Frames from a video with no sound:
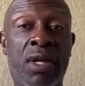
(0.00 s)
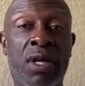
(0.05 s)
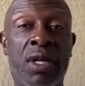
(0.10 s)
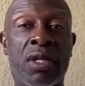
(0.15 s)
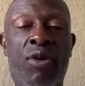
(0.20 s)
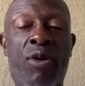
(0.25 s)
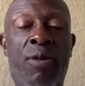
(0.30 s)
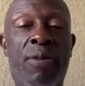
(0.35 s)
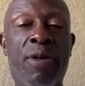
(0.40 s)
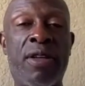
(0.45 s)

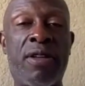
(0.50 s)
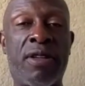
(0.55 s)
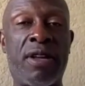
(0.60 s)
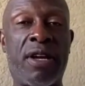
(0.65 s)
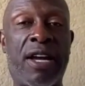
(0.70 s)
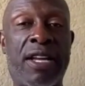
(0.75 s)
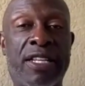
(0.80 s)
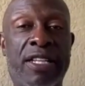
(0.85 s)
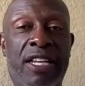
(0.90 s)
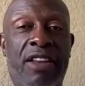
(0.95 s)
We'll be
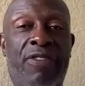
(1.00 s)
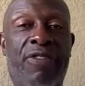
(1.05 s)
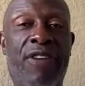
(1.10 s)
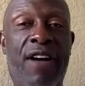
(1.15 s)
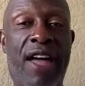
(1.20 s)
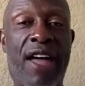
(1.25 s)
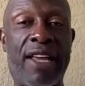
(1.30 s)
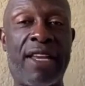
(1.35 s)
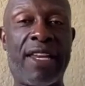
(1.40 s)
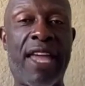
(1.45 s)

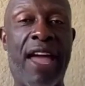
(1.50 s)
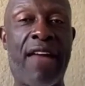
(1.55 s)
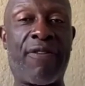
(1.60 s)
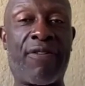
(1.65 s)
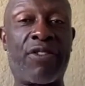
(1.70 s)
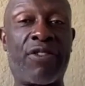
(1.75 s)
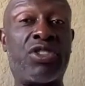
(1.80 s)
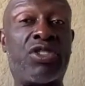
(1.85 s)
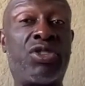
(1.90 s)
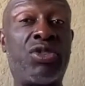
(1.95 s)
identifying that
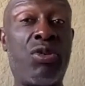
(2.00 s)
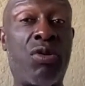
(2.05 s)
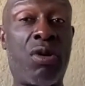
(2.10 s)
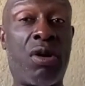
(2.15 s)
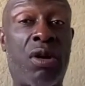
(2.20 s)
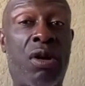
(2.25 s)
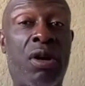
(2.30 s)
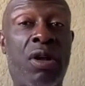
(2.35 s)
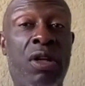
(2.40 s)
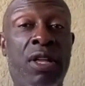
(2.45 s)
for
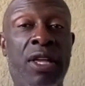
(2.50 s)
sure.